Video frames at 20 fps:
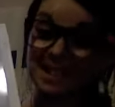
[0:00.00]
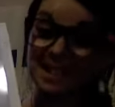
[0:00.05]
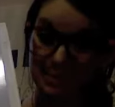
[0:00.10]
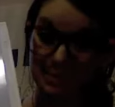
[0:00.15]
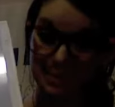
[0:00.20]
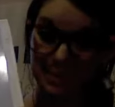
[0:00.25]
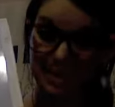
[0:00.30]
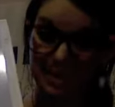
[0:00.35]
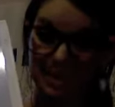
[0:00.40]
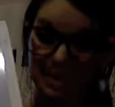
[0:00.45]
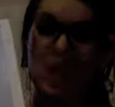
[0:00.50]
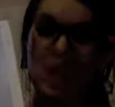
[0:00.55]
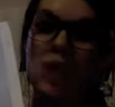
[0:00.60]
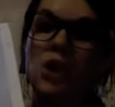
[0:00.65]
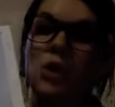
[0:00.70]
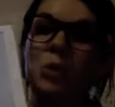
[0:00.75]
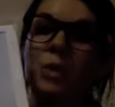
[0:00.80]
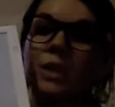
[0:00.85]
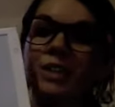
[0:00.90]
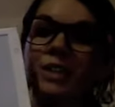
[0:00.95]
limicon,
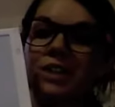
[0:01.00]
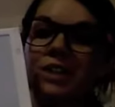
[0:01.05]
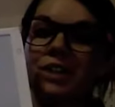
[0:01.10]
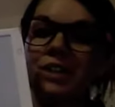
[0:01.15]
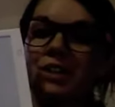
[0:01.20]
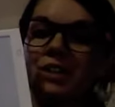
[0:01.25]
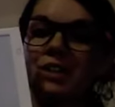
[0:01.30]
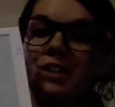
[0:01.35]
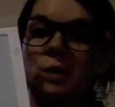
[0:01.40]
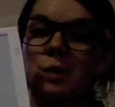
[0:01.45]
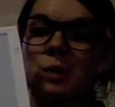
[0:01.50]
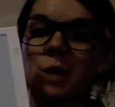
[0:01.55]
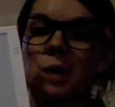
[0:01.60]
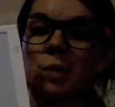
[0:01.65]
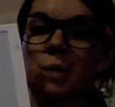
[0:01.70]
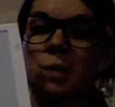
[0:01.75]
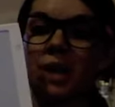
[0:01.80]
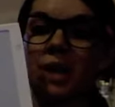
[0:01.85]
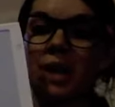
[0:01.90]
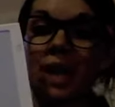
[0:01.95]
which occurs
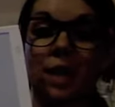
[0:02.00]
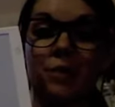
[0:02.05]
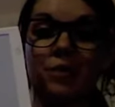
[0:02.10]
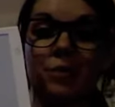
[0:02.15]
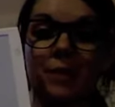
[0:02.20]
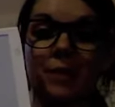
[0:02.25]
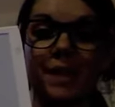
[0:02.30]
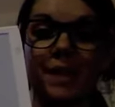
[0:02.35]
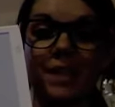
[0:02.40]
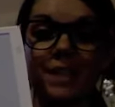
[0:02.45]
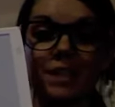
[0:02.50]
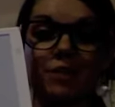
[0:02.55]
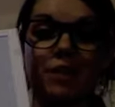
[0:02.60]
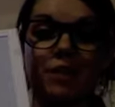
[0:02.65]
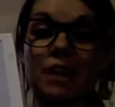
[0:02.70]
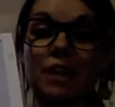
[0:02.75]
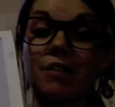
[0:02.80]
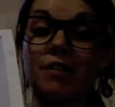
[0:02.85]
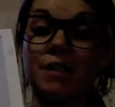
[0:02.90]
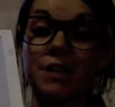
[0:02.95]
when a over b is
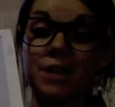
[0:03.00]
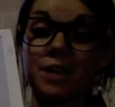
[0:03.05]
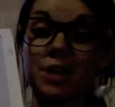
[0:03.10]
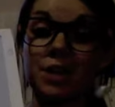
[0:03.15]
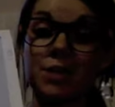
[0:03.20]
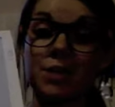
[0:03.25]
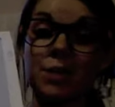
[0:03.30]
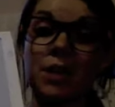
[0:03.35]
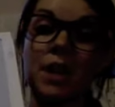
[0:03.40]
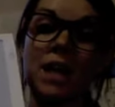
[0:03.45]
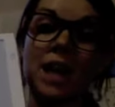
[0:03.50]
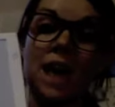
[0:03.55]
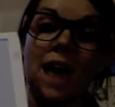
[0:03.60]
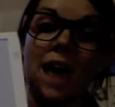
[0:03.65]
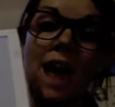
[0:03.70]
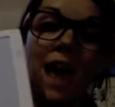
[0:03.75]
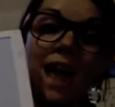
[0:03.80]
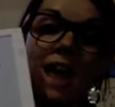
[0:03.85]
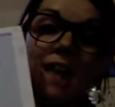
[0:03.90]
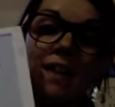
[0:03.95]
greater than 2,
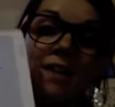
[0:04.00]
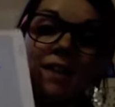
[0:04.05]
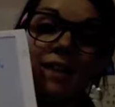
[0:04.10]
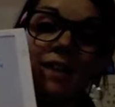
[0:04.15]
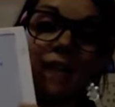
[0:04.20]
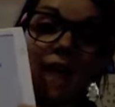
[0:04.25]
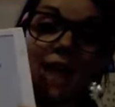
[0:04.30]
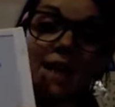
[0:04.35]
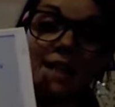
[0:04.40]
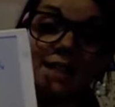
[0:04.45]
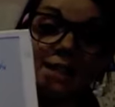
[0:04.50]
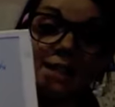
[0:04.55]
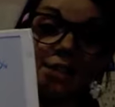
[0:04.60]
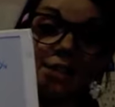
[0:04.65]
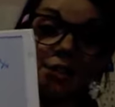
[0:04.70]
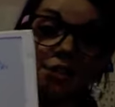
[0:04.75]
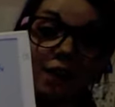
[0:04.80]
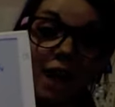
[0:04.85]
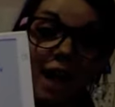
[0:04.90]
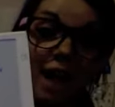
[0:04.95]
and that is
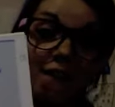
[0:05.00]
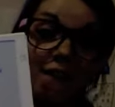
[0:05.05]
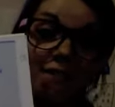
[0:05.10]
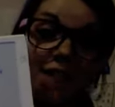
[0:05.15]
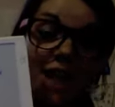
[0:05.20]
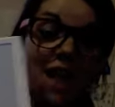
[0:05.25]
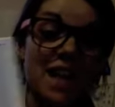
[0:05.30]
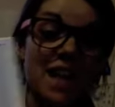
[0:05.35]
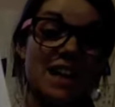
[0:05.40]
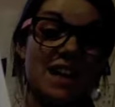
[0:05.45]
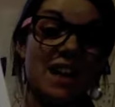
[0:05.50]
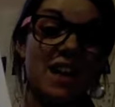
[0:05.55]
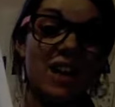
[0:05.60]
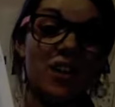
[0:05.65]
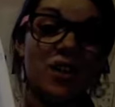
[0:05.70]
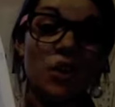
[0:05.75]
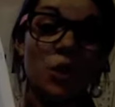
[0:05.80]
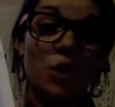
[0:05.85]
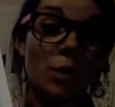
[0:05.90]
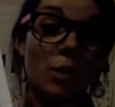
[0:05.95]
the graph, and
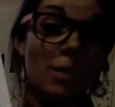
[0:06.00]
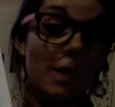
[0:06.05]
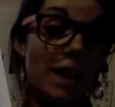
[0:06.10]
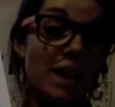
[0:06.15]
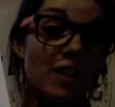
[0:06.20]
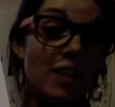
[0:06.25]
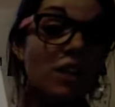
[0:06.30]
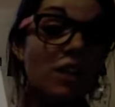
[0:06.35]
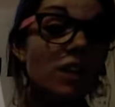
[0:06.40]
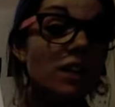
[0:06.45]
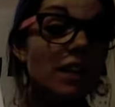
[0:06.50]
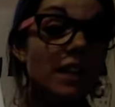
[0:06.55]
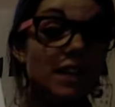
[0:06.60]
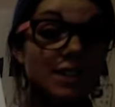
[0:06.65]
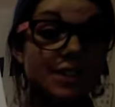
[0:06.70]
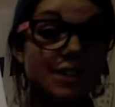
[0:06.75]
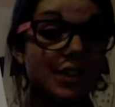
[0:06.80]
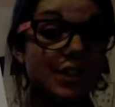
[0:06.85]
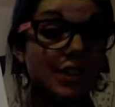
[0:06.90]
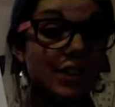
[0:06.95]
although it may look like
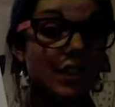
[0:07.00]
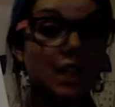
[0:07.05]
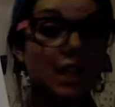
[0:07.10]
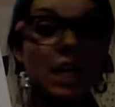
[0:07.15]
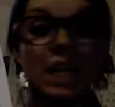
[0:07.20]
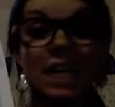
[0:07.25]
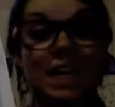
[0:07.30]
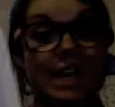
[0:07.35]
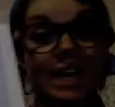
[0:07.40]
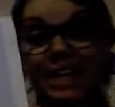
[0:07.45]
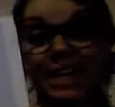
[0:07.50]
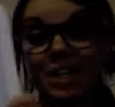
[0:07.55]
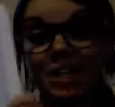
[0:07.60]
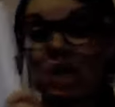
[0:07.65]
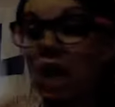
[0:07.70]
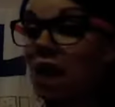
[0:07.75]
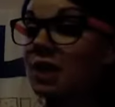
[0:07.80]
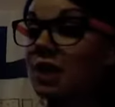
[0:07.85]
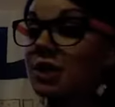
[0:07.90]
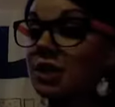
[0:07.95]
a circle, it is
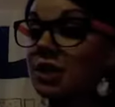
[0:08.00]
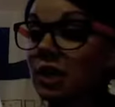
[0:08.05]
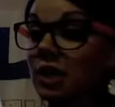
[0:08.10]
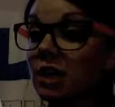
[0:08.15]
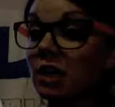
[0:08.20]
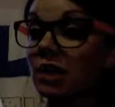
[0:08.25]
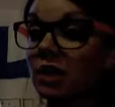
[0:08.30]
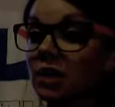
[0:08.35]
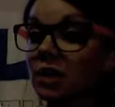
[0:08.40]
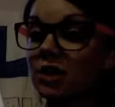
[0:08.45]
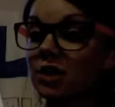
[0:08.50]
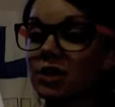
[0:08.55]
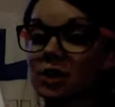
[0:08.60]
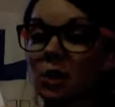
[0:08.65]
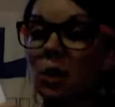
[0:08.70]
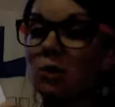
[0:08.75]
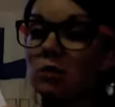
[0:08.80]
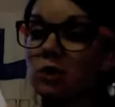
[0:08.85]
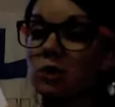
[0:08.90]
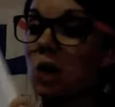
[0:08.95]
not a circle,
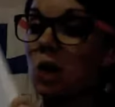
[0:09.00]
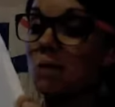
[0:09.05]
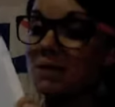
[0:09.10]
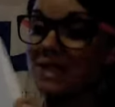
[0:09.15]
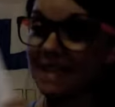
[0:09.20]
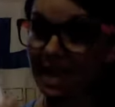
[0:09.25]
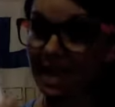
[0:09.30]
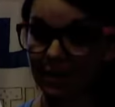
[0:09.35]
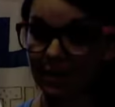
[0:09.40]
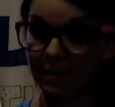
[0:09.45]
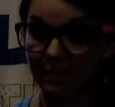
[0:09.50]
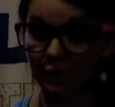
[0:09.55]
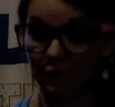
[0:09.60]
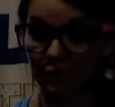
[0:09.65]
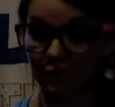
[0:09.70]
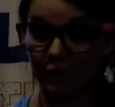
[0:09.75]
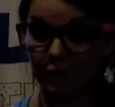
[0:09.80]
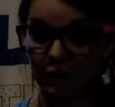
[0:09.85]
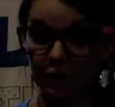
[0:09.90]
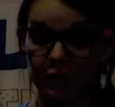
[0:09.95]
so don't mistake it for a
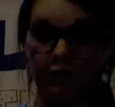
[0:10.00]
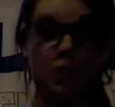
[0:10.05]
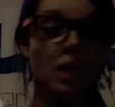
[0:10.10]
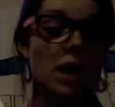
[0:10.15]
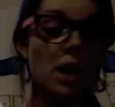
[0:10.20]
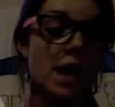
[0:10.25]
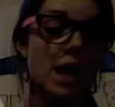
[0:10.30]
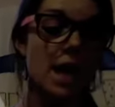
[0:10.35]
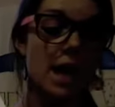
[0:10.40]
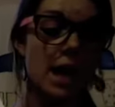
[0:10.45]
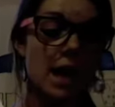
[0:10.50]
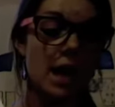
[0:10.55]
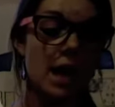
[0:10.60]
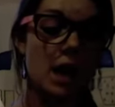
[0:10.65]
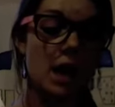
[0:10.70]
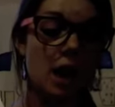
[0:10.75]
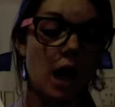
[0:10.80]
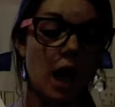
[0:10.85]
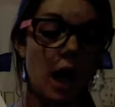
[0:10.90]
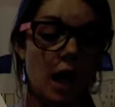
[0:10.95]
circle.
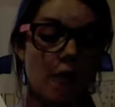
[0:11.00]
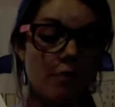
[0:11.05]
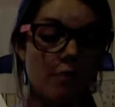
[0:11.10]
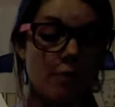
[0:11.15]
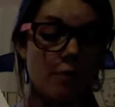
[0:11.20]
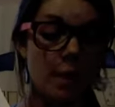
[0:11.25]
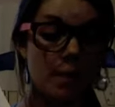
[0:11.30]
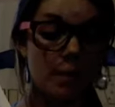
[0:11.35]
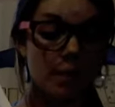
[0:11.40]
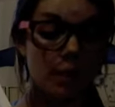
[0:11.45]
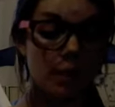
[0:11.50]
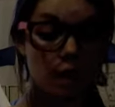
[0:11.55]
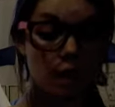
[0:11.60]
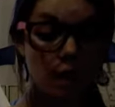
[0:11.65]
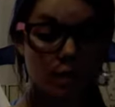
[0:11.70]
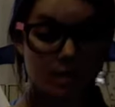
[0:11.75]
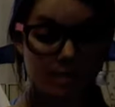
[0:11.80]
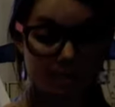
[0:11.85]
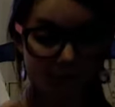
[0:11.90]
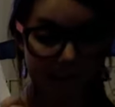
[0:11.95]
And I remember
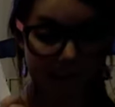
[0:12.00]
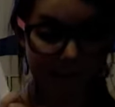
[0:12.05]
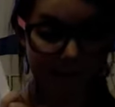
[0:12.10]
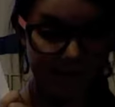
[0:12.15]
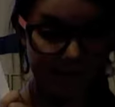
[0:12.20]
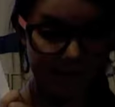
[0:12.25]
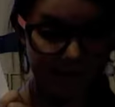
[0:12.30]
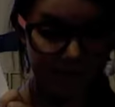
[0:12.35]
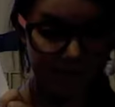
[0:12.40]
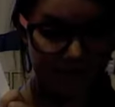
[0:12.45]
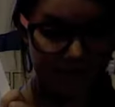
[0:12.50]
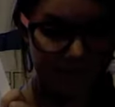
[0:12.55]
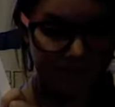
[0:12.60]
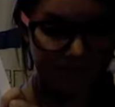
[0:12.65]
convex